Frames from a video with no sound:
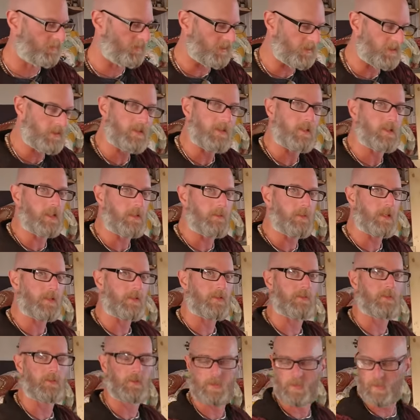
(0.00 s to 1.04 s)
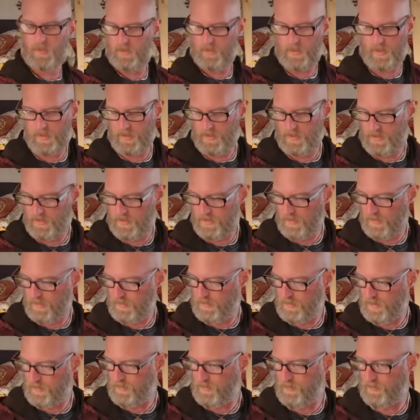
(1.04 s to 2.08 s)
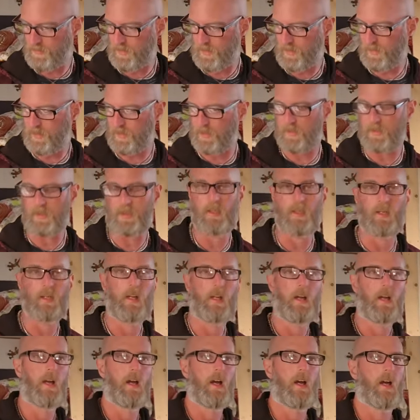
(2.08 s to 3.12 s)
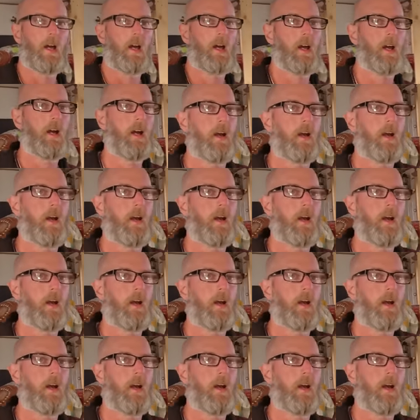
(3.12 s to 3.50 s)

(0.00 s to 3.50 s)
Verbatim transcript: up in tiny amounts of water, then it's, it seems pretty good. water